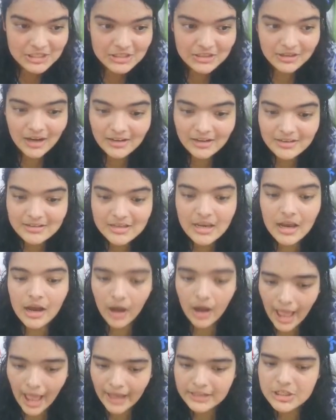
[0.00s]
colors?
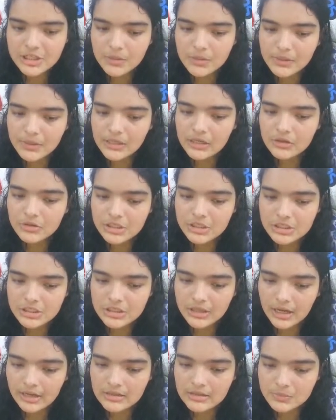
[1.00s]
Actually, we need to change the
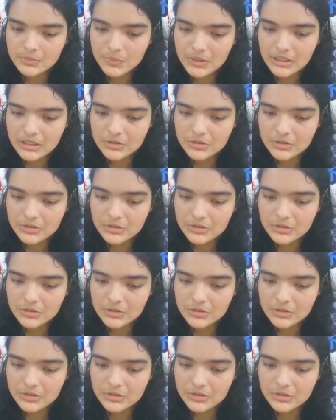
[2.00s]
colors.